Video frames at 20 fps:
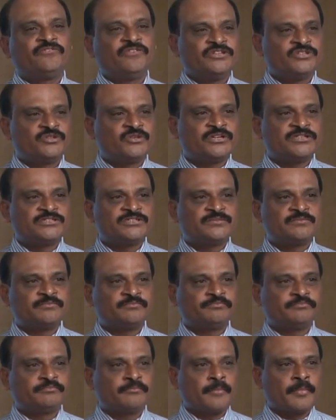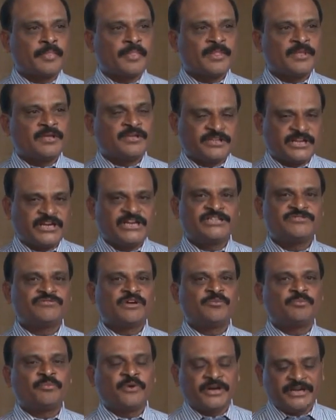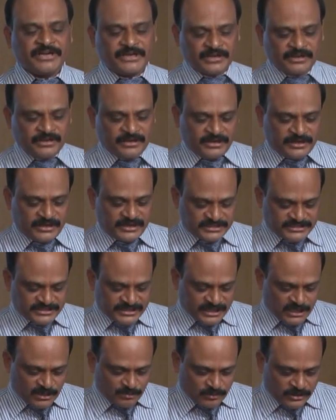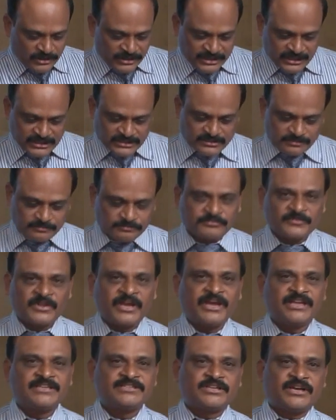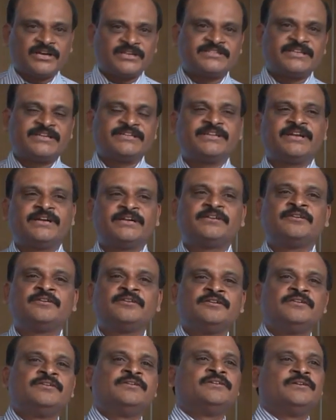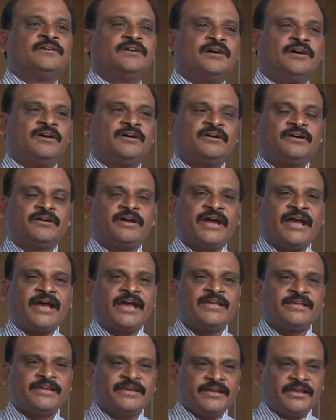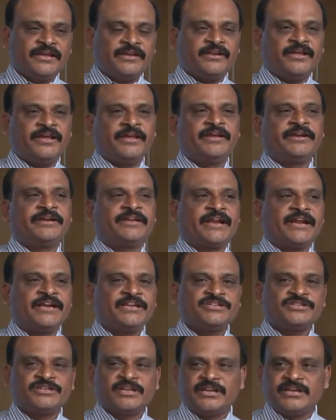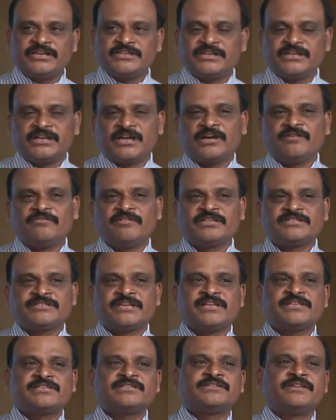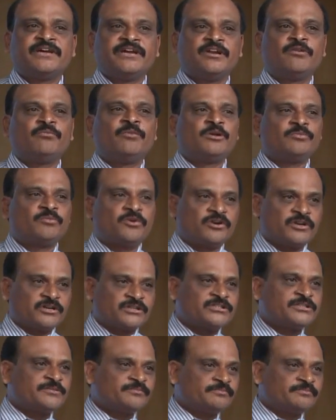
insurance. That is one point. And second point is, as Sir said, that in a traditional agent always sells the endowment products,